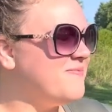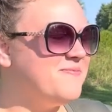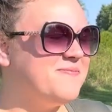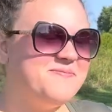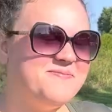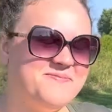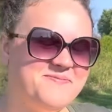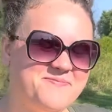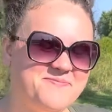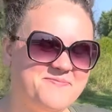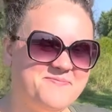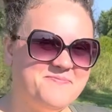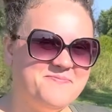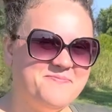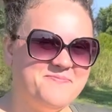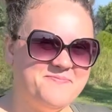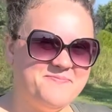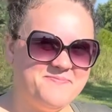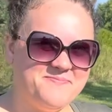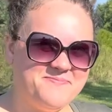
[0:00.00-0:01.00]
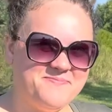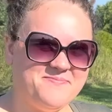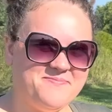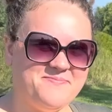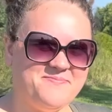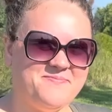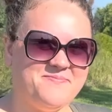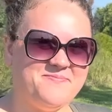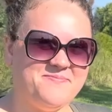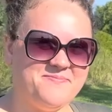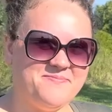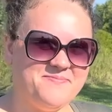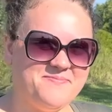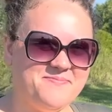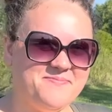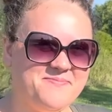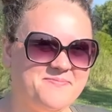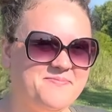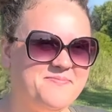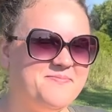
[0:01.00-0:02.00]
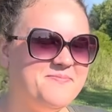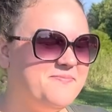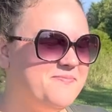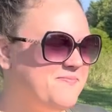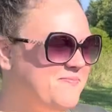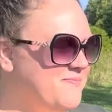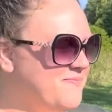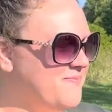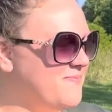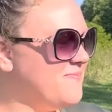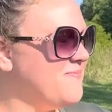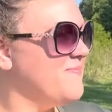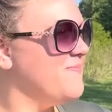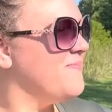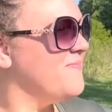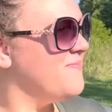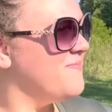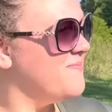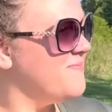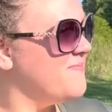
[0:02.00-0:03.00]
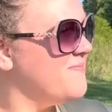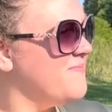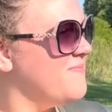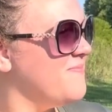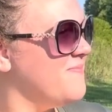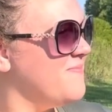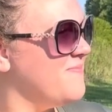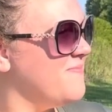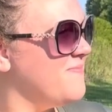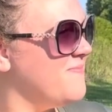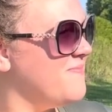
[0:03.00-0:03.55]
The person shown says nothing.